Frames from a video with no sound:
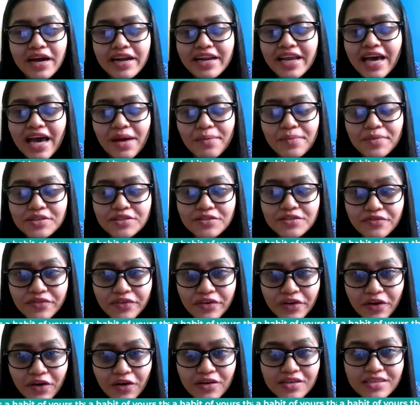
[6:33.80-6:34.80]
one habit
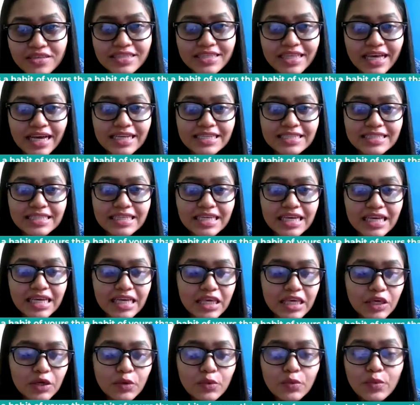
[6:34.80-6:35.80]
of yours that
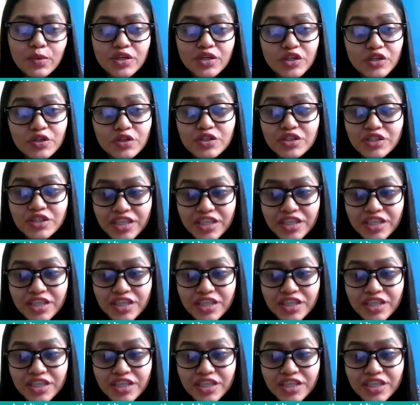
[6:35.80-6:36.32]
you wish to